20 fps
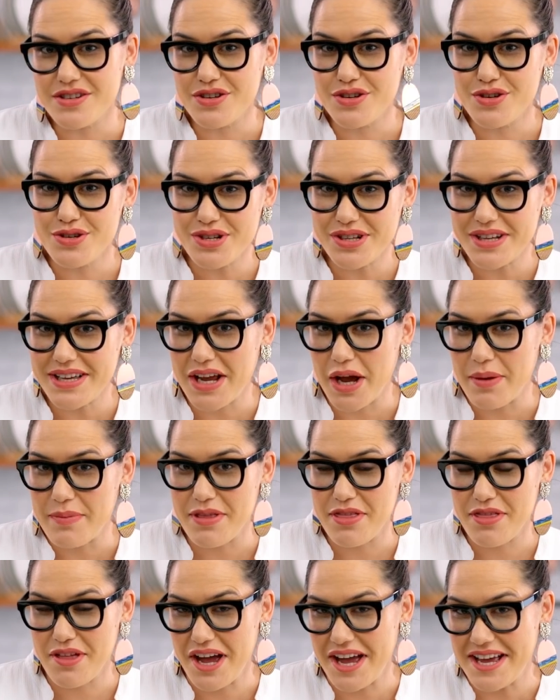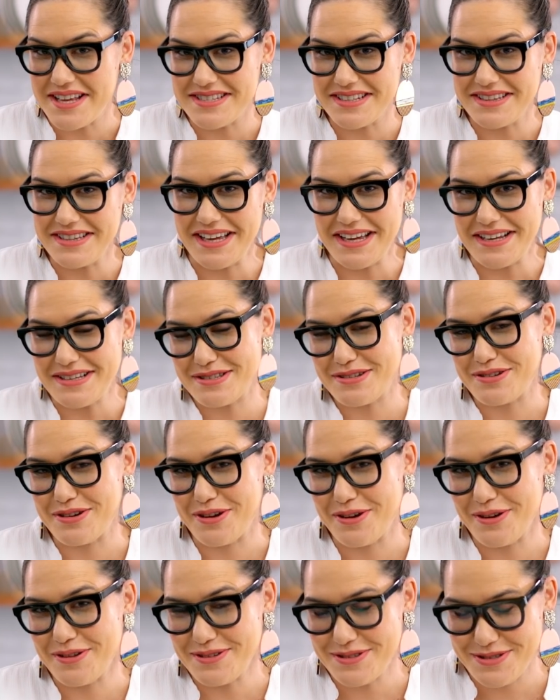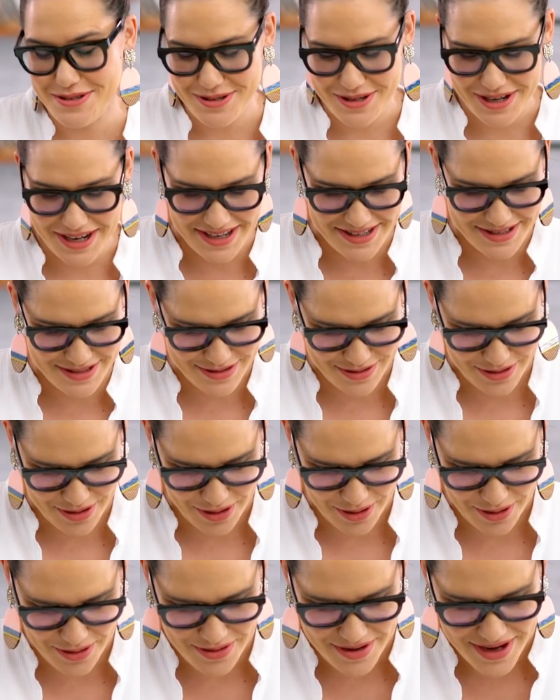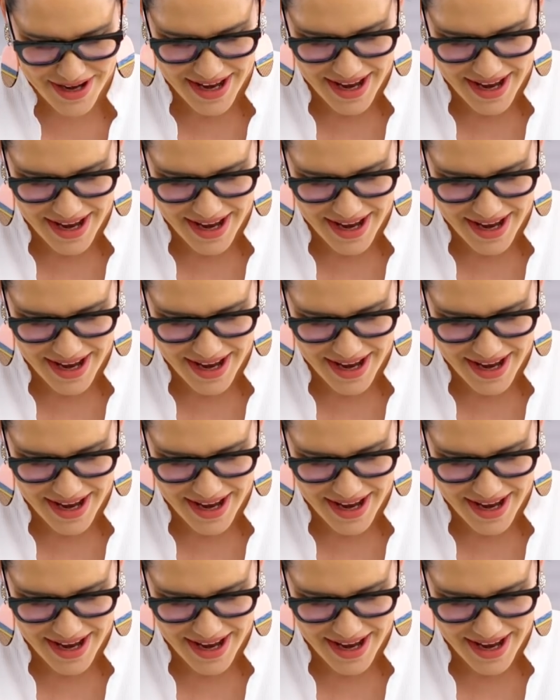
Usually I'm a thighs and legs girl, as you guys know.